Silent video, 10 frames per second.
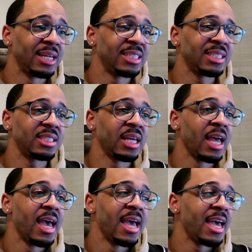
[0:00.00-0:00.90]
It
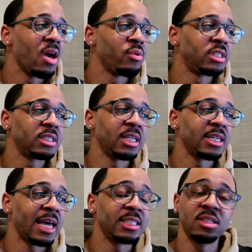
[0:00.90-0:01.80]
was just a
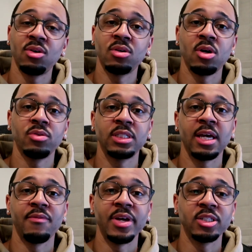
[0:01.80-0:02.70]
nice little
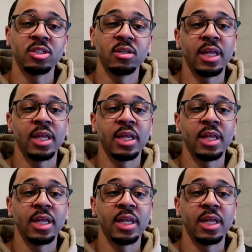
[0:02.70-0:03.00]
cozy adventure.